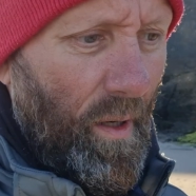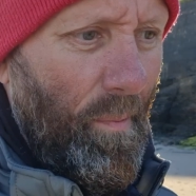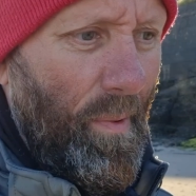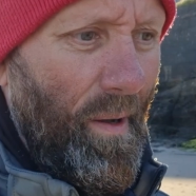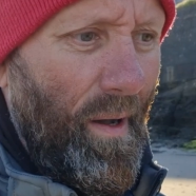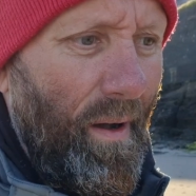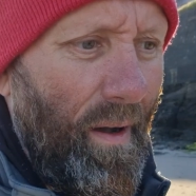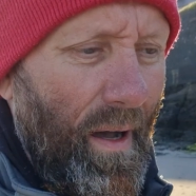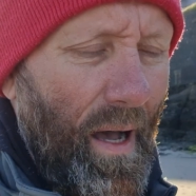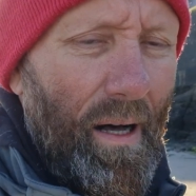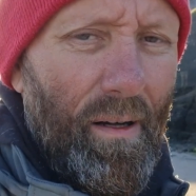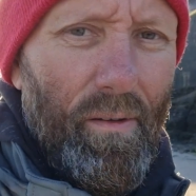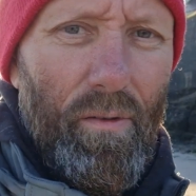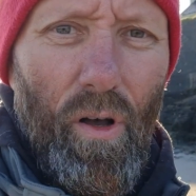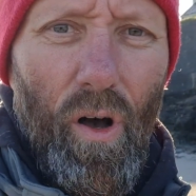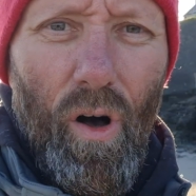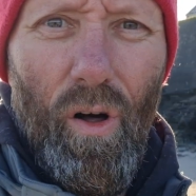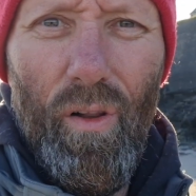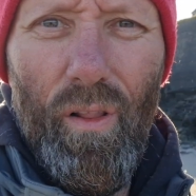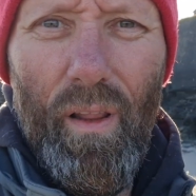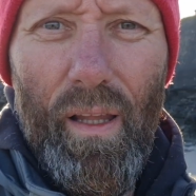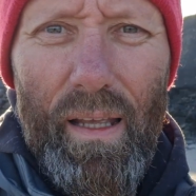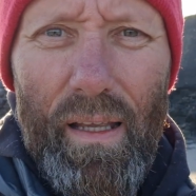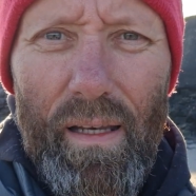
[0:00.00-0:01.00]
about
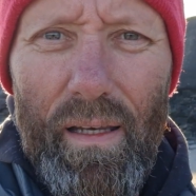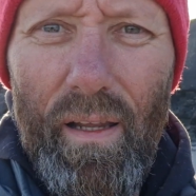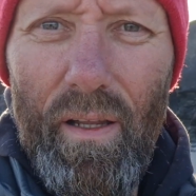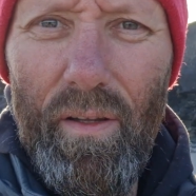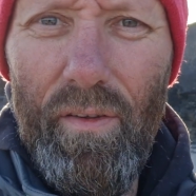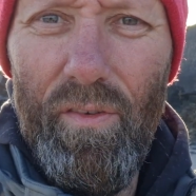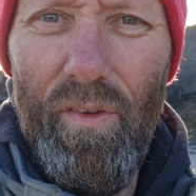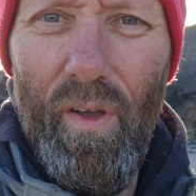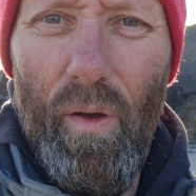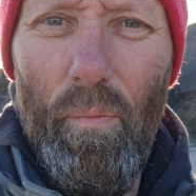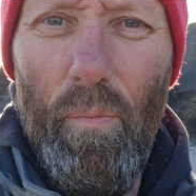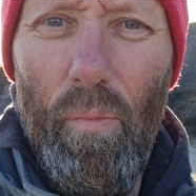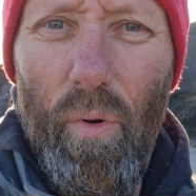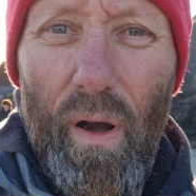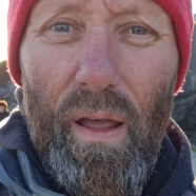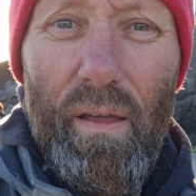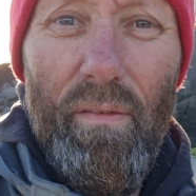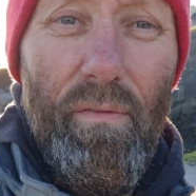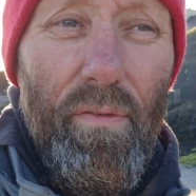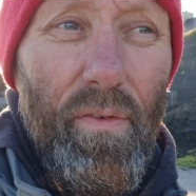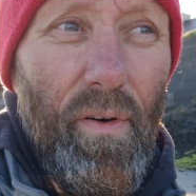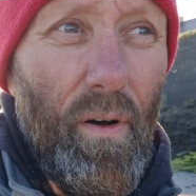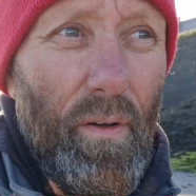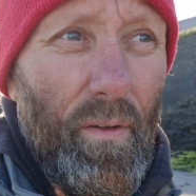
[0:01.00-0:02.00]
alcohol leading to
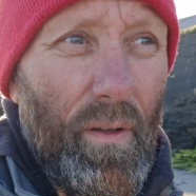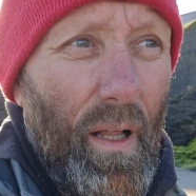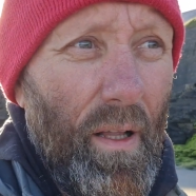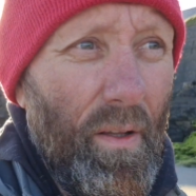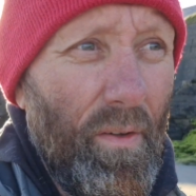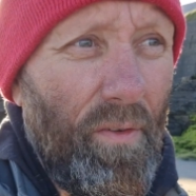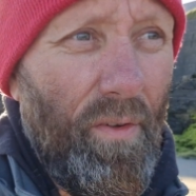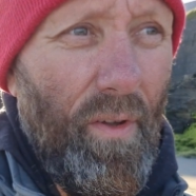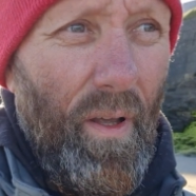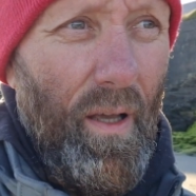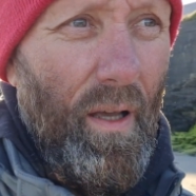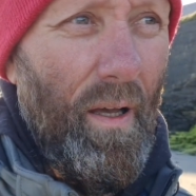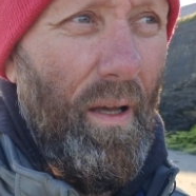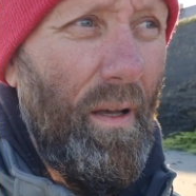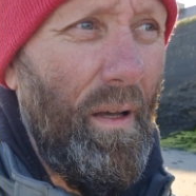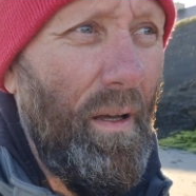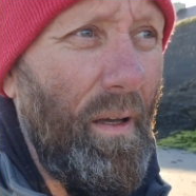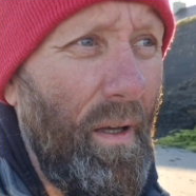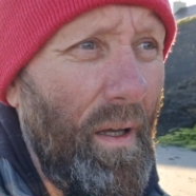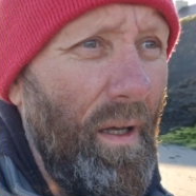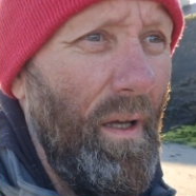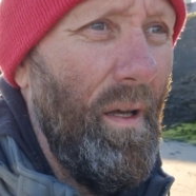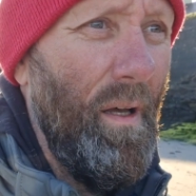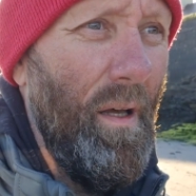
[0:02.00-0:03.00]
brain fog. That's
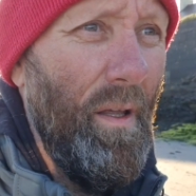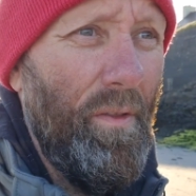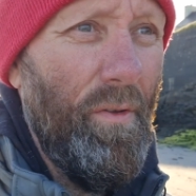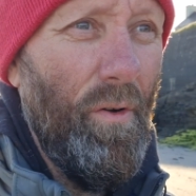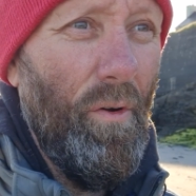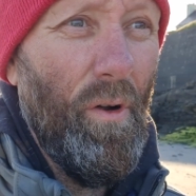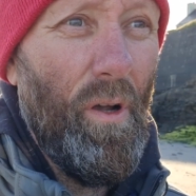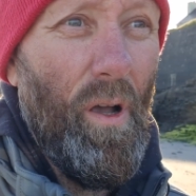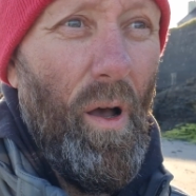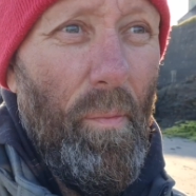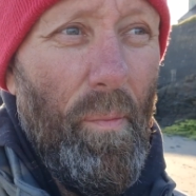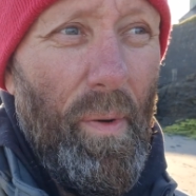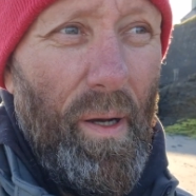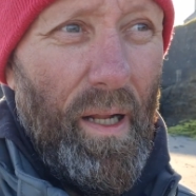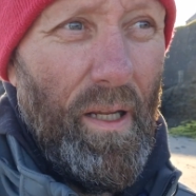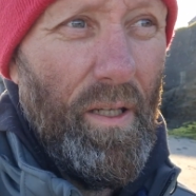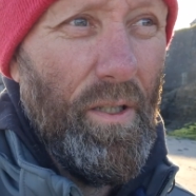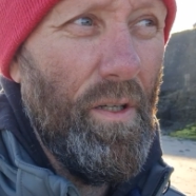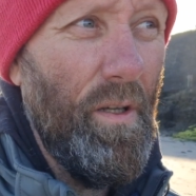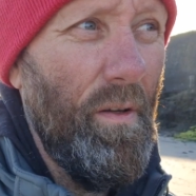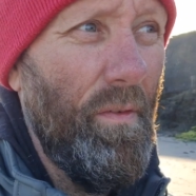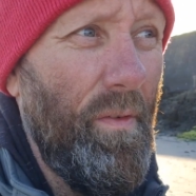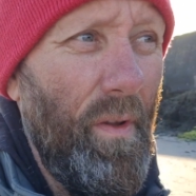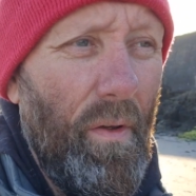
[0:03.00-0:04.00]
through a
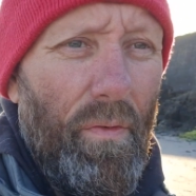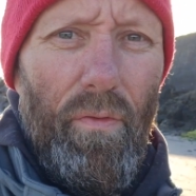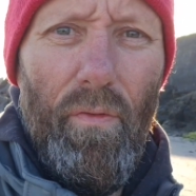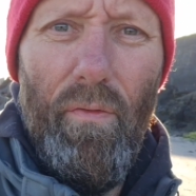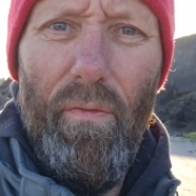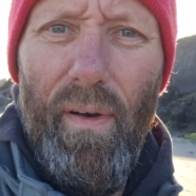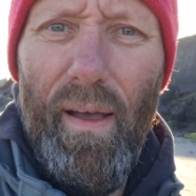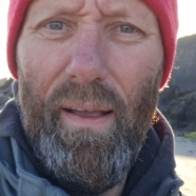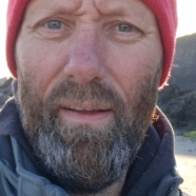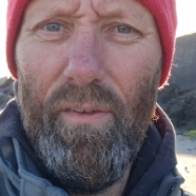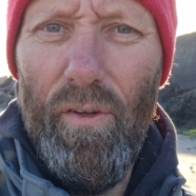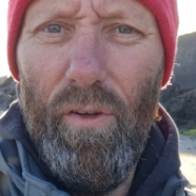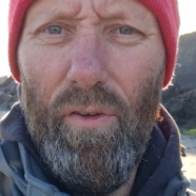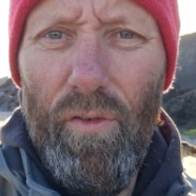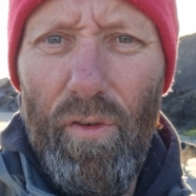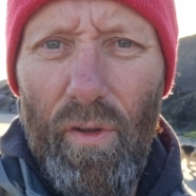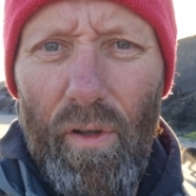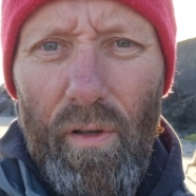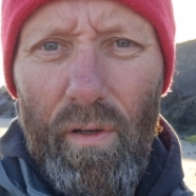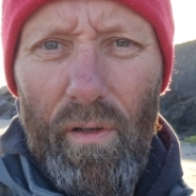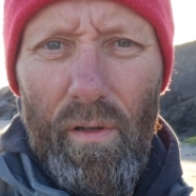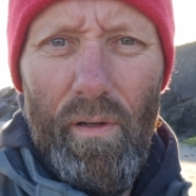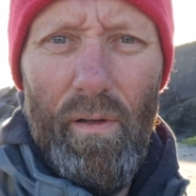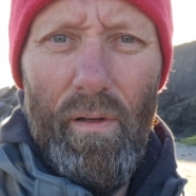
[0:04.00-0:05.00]
combination of different factors.
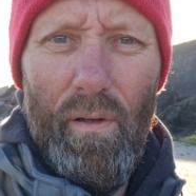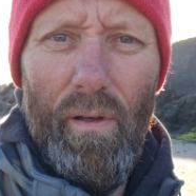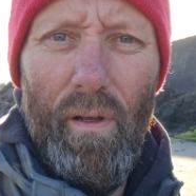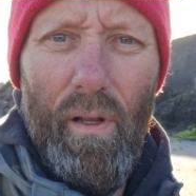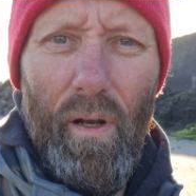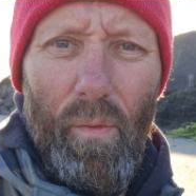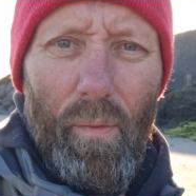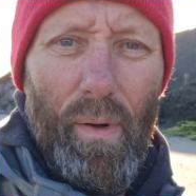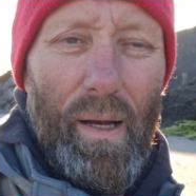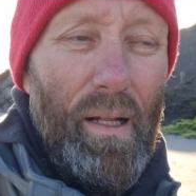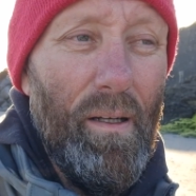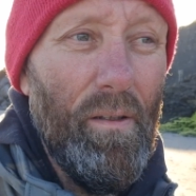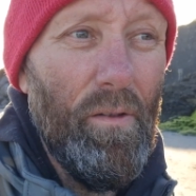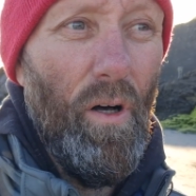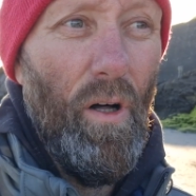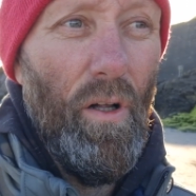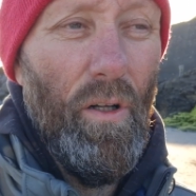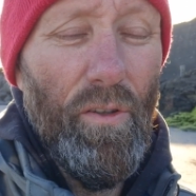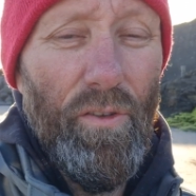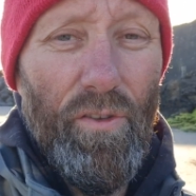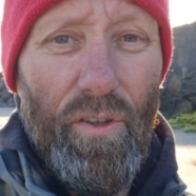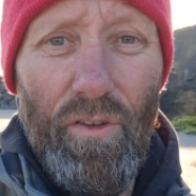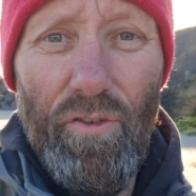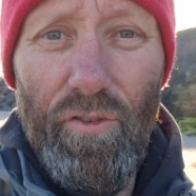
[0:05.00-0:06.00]
You know, when
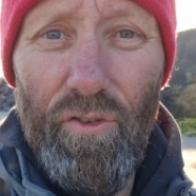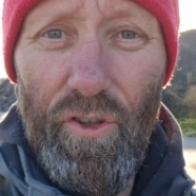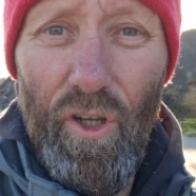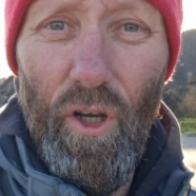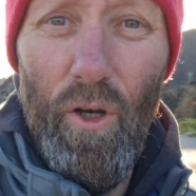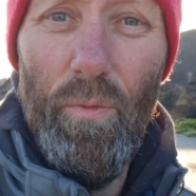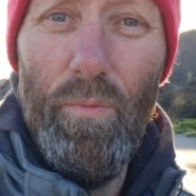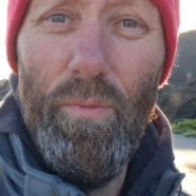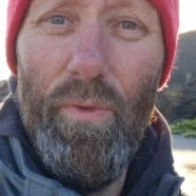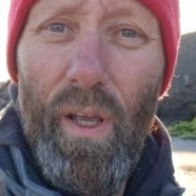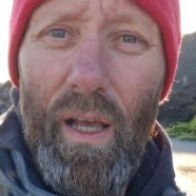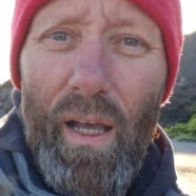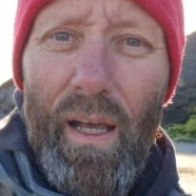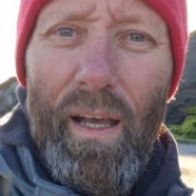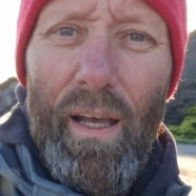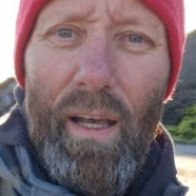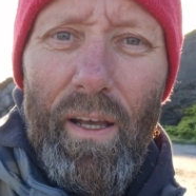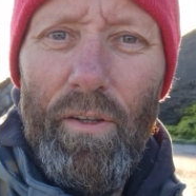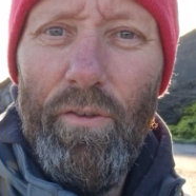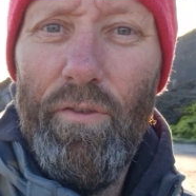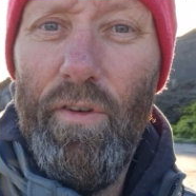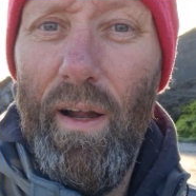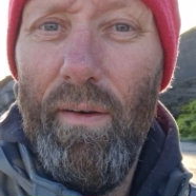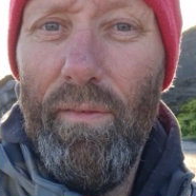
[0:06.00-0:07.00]
alcohol is consumed,
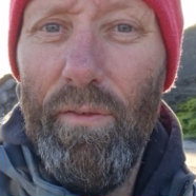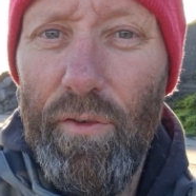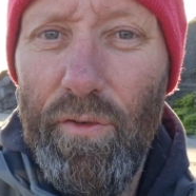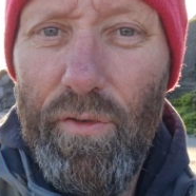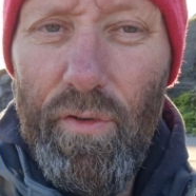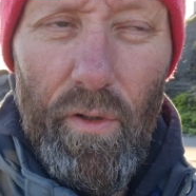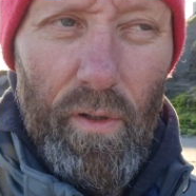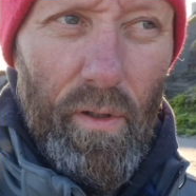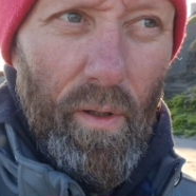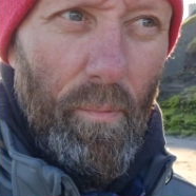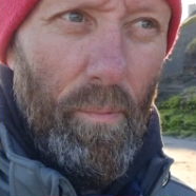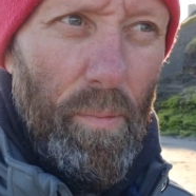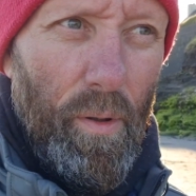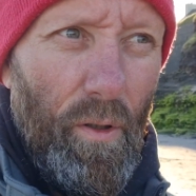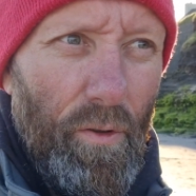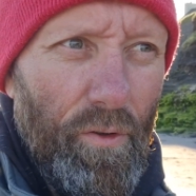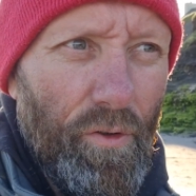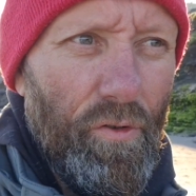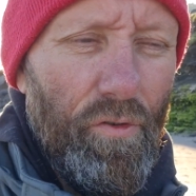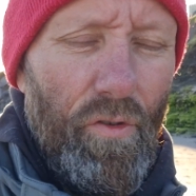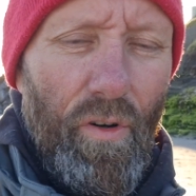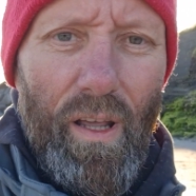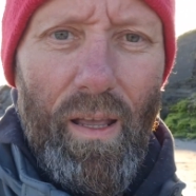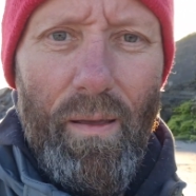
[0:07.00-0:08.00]
it travels through the
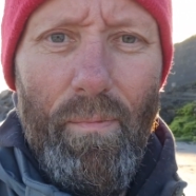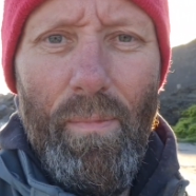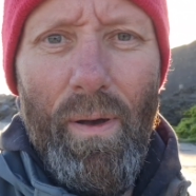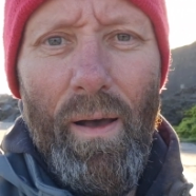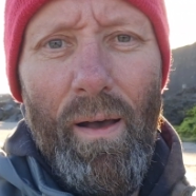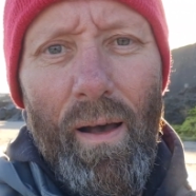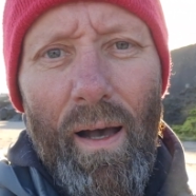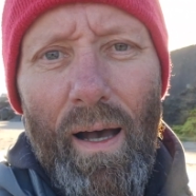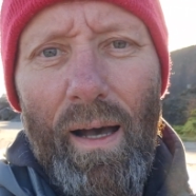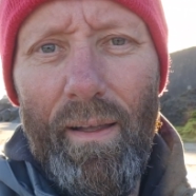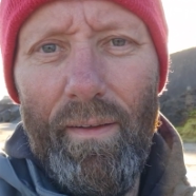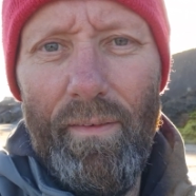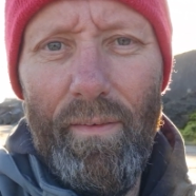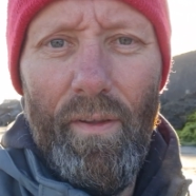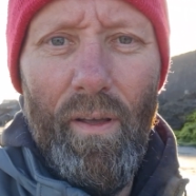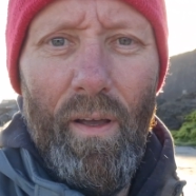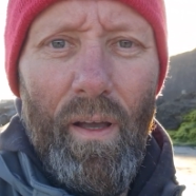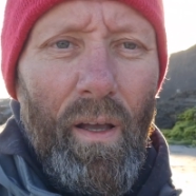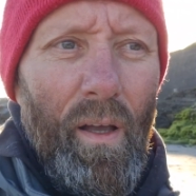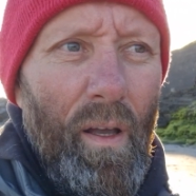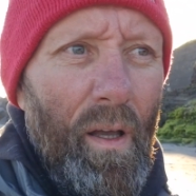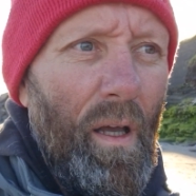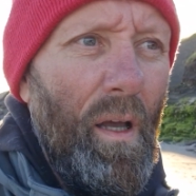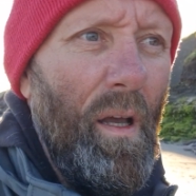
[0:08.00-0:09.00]
bloodstream and
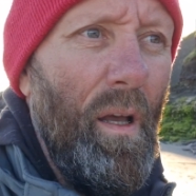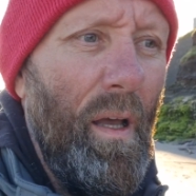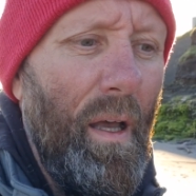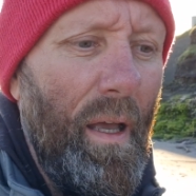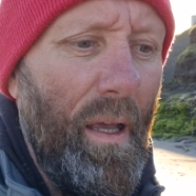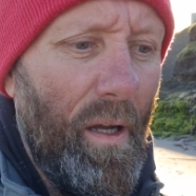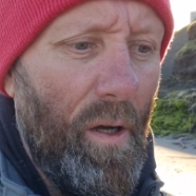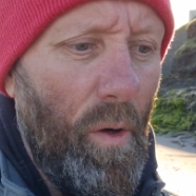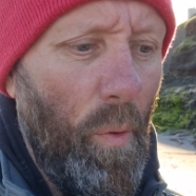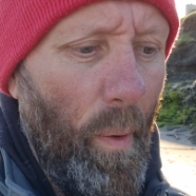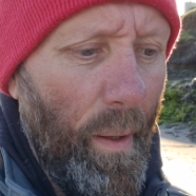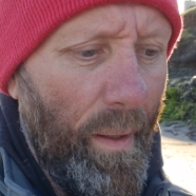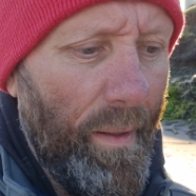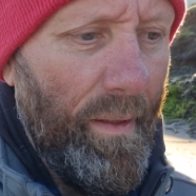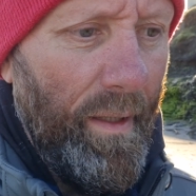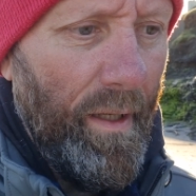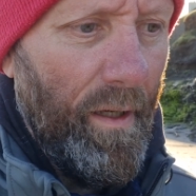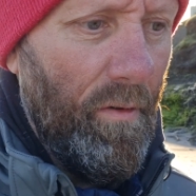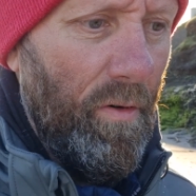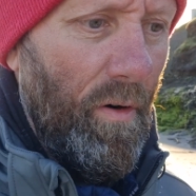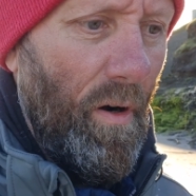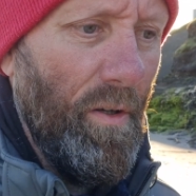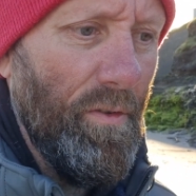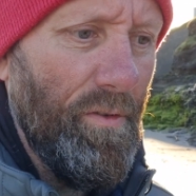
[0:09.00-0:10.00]
it quickly
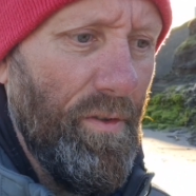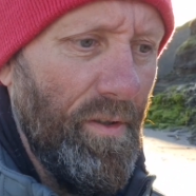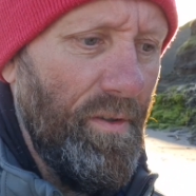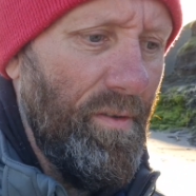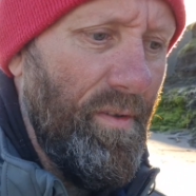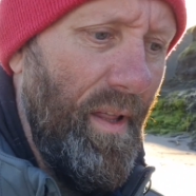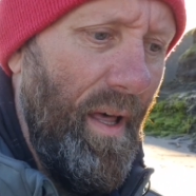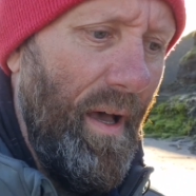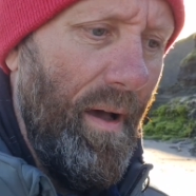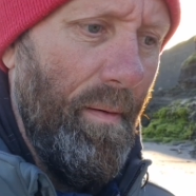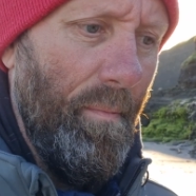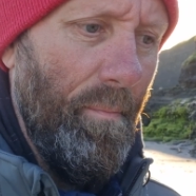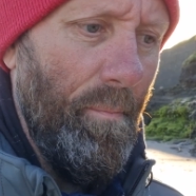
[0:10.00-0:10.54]
crosses that